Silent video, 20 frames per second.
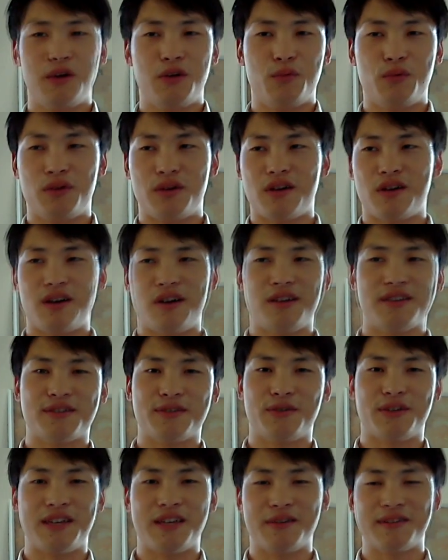would
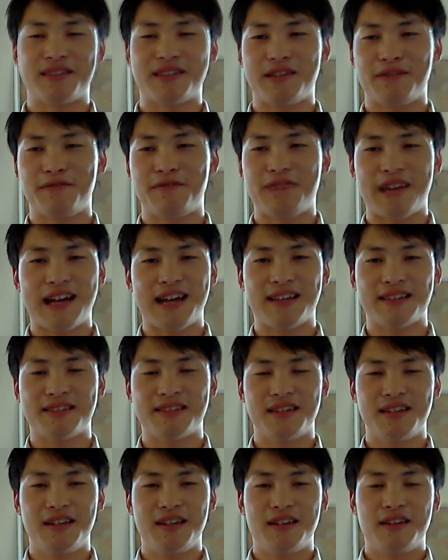also kill stuff fast.